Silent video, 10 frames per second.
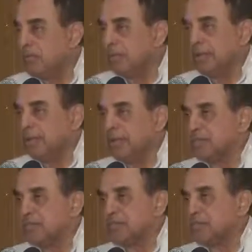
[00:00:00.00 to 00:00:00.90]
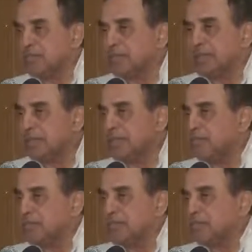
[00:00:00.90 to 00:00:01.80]
Well, numbers by
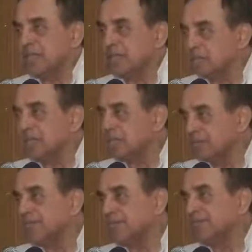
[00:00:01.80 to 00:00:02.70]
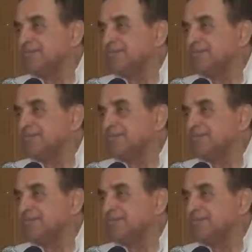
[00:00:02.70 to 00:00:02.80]
themselves are not enough.